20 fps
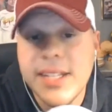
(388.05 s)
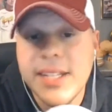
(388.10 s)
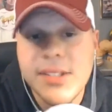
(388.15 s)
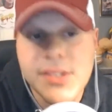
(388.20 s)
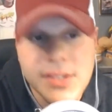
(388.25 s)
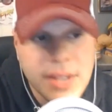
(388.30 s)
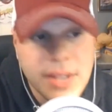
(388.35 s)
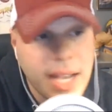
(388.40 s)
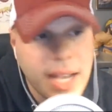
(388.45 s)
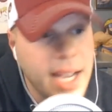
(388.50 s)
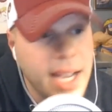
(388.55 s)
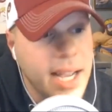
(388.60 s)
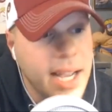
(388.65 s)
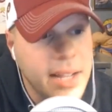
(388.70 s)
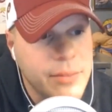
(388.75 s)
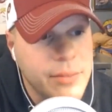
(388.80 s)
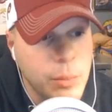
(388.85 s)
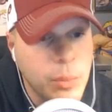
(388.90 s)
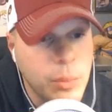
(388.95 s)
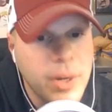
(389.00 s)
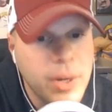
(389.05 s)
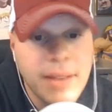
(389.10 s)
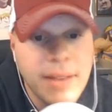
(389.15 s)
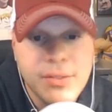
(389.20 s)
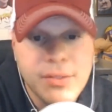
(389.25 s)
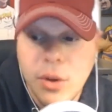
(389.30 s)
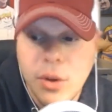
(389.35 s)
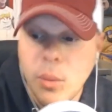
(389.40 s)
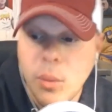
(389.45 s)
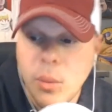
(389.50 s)
is, from what I've
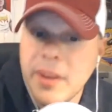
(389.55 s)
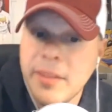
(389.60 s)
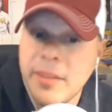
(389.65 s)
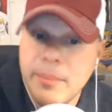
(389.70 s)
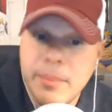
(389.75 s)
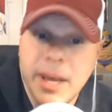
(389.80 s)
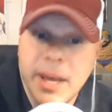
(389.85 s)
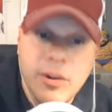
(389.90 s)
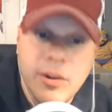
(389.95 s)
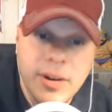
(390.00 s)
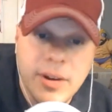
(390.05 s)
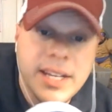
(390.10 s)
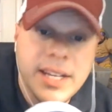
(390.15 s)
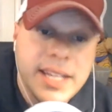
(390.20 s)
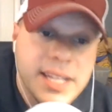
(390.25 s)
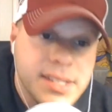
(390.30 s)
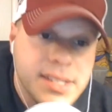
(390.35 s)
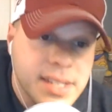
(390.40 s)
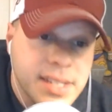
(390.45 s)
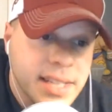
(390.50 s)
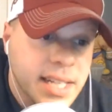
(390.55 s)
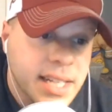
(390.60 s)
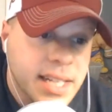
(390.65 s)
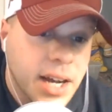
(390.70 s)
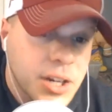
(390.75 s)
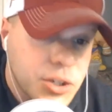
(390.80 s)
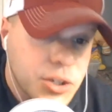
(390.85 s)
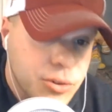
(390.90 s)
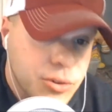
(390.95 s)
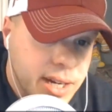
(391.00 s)
saw, one of the better indies in the
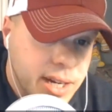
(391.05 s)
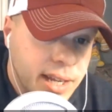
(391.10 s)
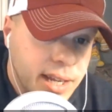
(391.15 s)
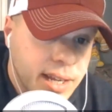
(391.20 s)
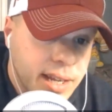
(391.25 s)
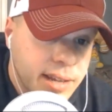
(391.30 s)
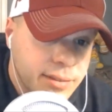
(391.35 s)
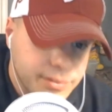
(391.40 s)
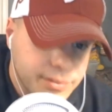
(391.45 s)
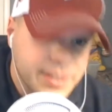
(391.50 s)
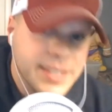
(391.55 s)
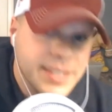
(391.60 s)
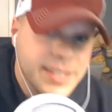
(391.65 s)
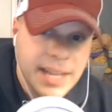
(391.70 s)
country, because